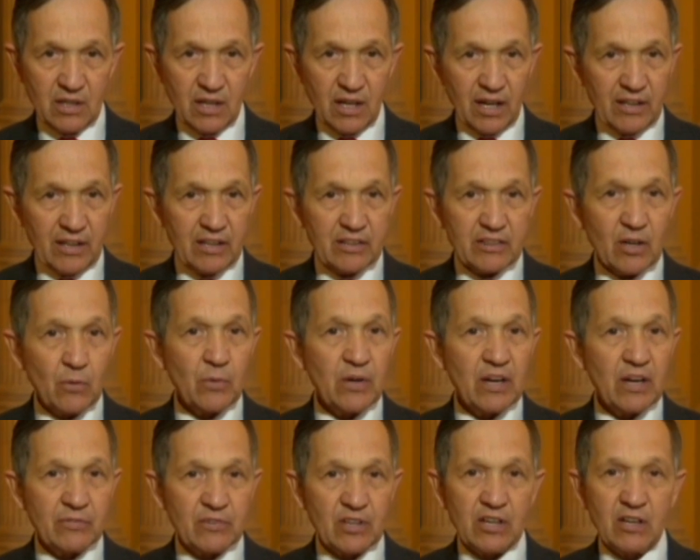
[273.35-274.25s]
I think that we
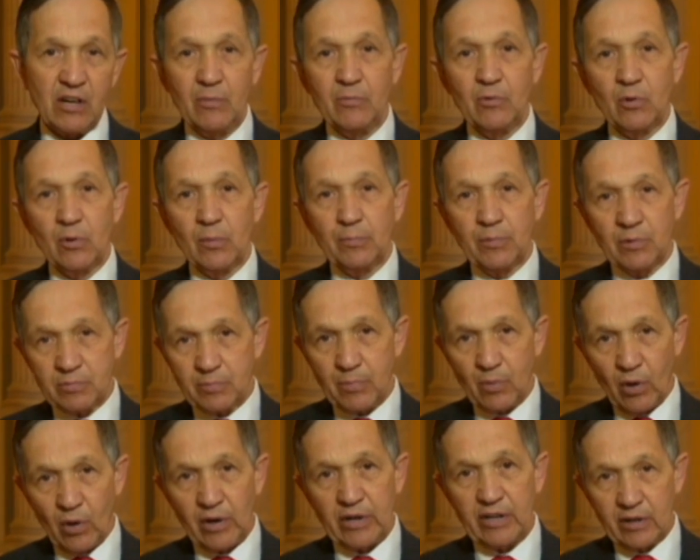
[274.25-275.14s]
have to come to a
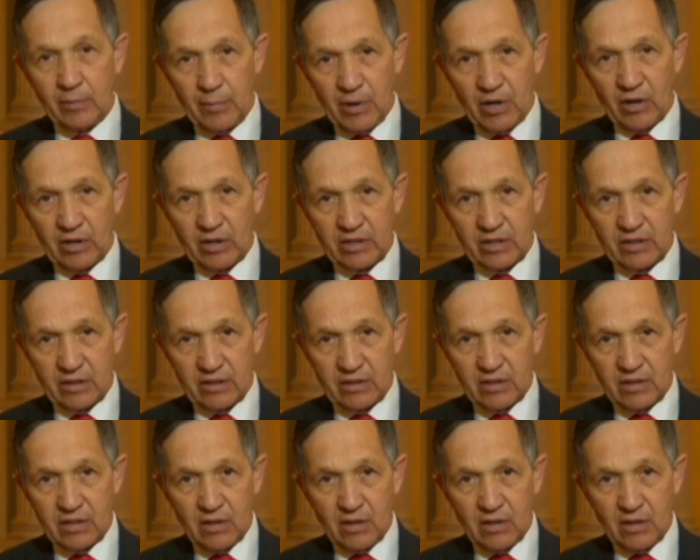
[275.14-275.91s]
point in America